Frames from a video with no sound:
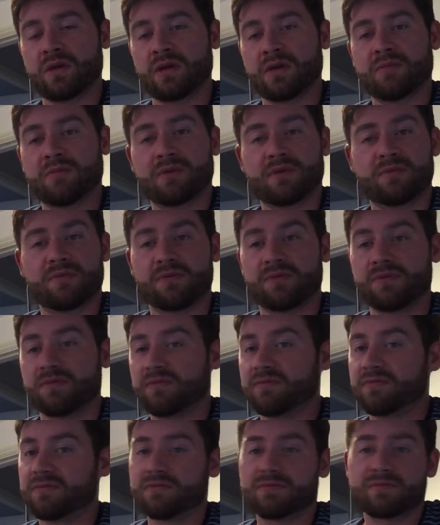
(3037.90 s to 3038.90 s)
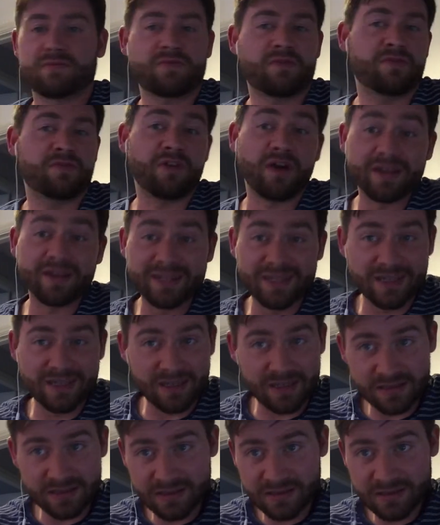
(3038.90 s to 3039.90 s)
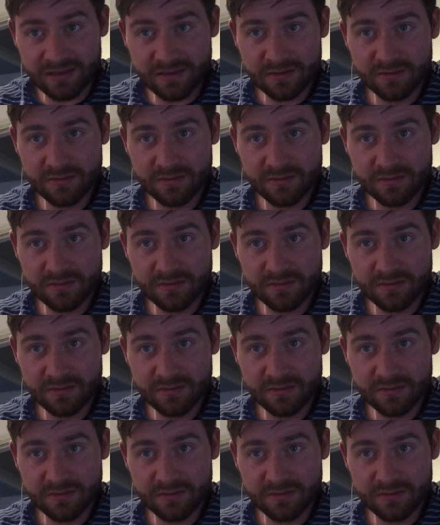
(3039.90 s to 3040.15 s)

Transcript: people finding us